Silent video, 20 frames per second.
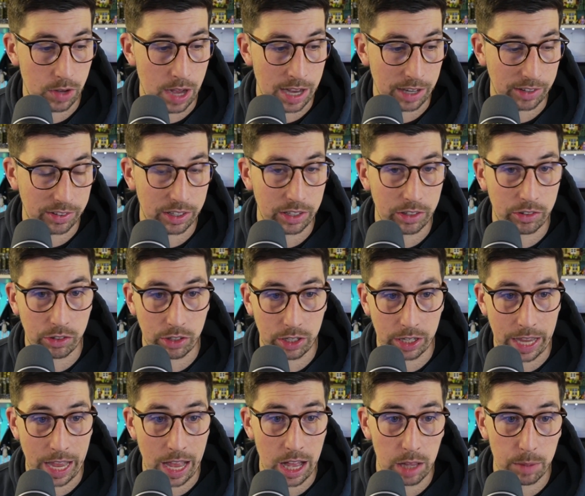actually
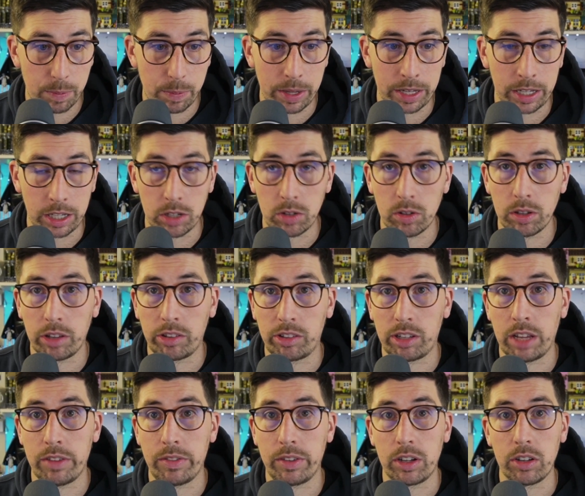help and grow the
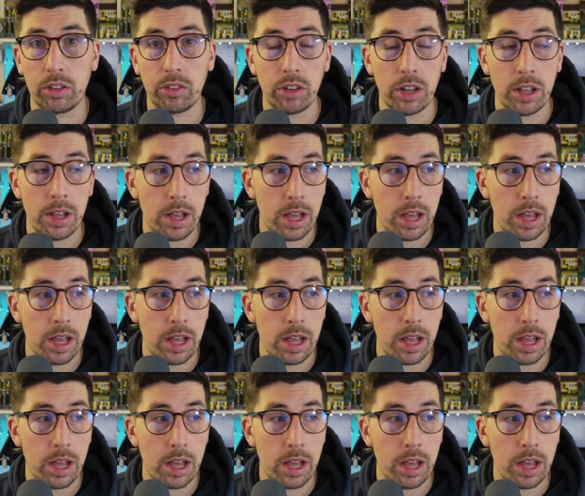server, because